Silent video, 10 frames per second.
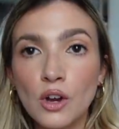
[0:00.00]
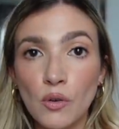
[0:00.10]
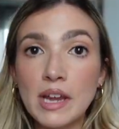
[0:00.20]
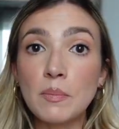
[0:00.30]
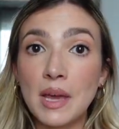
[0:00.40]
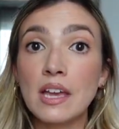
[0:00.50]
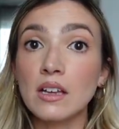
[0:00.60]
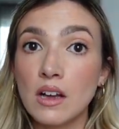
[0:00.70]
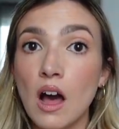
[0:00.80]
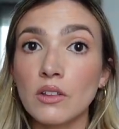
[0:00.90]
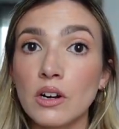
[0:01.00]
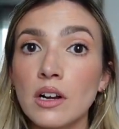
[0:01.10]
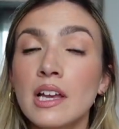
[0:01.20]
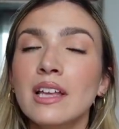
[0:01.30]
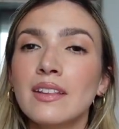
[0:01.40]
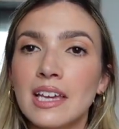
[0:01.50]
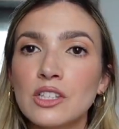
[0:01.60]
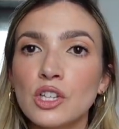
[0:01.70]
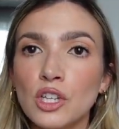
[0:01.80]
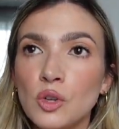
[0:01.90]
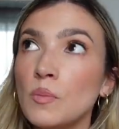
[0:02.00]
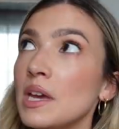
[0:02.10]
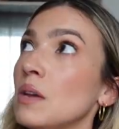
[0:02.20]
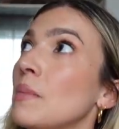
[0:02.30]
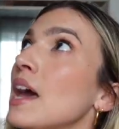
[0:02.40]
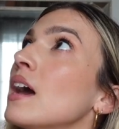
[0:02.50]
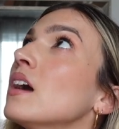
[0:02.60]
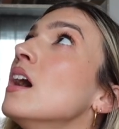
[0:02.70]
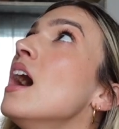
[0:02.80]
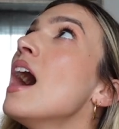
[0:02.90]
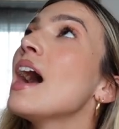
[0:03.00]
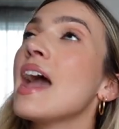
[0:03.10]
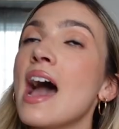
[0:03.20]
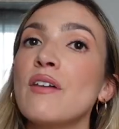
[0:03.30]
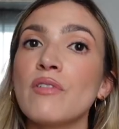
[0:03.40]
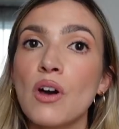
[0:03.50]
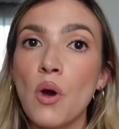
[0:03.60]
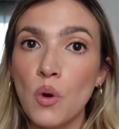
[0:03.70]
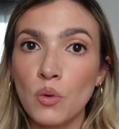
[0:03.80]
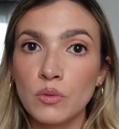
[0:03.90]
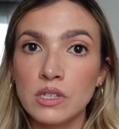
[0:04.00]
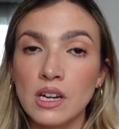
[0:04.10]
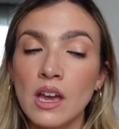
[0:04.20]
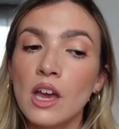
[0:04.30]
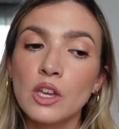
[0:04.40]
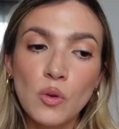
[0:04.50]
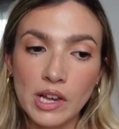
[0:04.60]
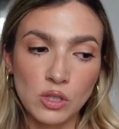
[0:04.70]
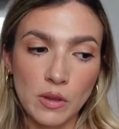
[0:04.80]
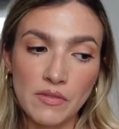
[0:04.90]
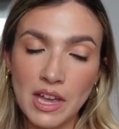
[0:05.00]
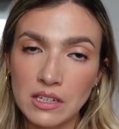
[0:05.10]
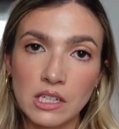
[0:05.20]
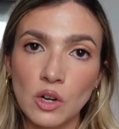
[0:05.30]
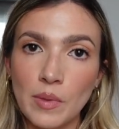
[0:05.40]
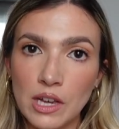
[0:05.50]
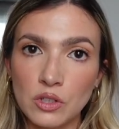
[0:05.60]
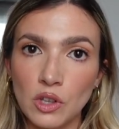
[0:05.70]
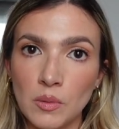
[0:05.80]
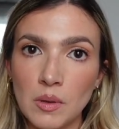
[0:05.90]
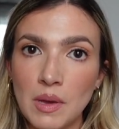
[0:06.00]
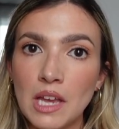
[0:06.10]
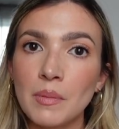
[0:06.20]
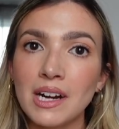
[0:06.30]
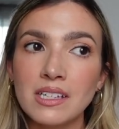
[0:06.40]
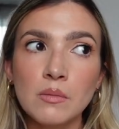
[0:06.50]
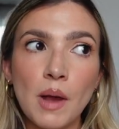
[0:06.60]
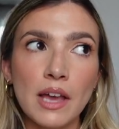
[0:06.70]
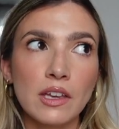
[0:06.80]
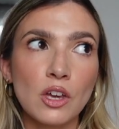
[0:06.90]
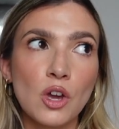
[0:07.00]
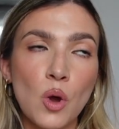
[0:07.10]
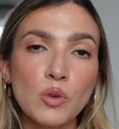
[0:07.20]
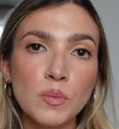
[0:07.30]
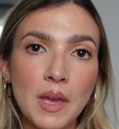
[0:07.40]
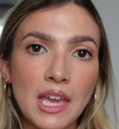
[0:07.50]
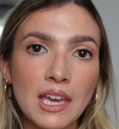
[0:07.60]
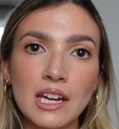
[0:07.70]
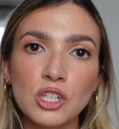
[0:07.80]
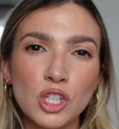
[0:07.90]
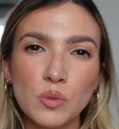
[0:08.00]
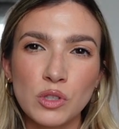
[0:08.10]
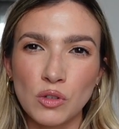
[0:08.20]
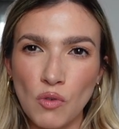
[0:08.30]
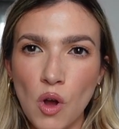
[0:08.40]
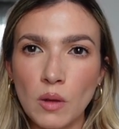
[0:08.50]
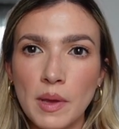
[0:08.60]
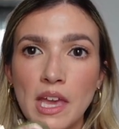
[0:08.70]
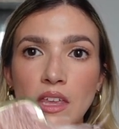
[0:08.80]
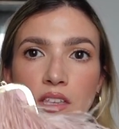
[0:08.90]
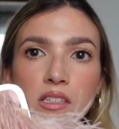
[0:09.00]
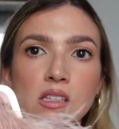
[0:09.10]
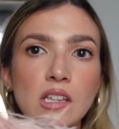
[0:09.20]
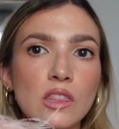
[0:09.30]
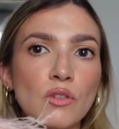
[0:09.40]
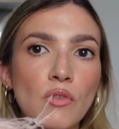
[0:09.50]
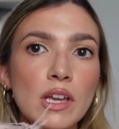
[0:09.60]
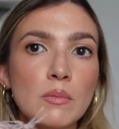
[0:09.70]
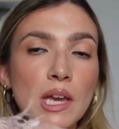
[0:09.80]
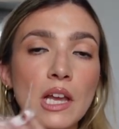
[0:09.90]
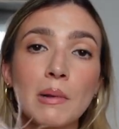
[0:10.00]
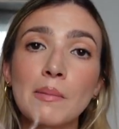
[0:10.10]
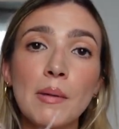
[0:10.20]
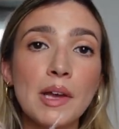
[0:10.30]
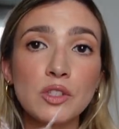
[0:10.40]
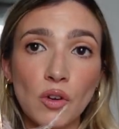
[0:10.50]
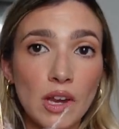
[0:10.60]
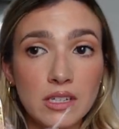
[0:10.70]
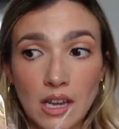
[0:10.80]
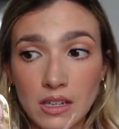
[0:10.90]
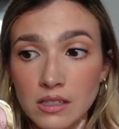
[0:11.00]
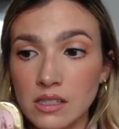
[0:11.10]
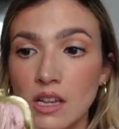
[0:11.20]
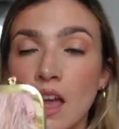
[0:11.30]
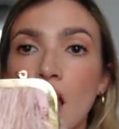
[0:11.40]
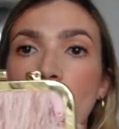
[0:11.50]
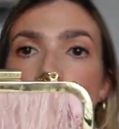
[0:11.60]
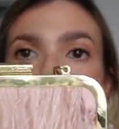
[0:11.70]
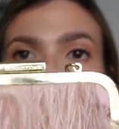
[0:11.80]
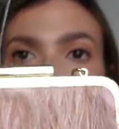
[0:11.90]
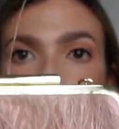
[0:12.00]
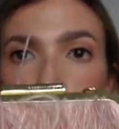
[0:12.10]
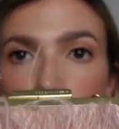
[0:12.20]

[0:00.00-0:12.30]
great pink color. Like, it's a cute pink bag. I have owned, you guys saw the Valentino bags are a little bit pink, but I did buy like a Coach pink and it just was the wrong pink. This is like the right pink. My mom has great taste. I love this